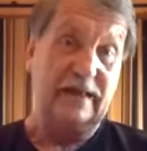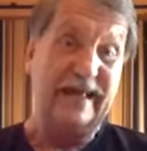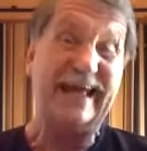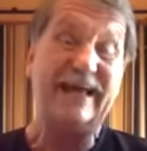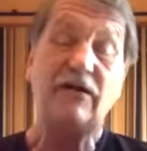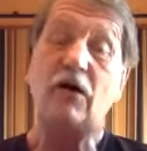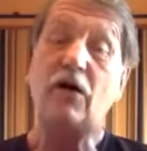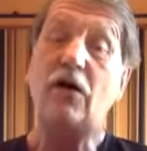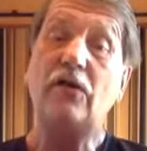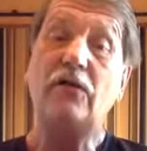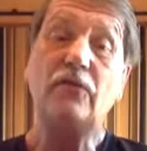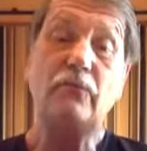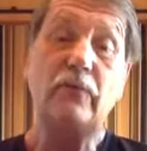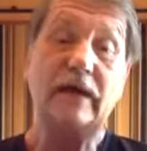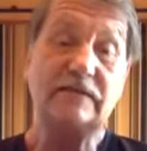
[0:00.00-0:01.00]
and all
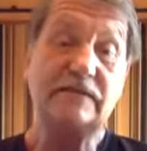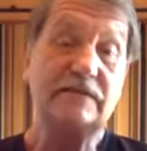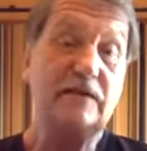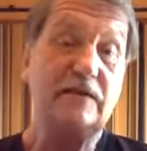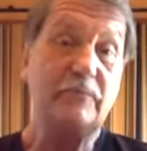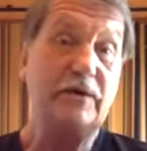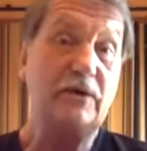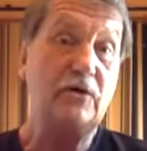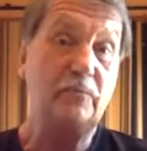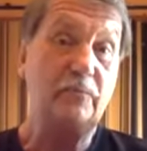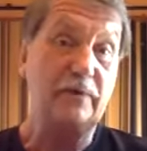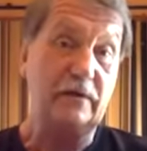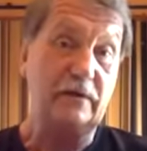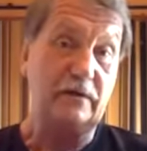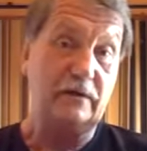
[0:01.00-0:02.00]
the rest can be
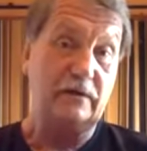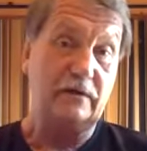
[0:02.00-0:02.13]
open.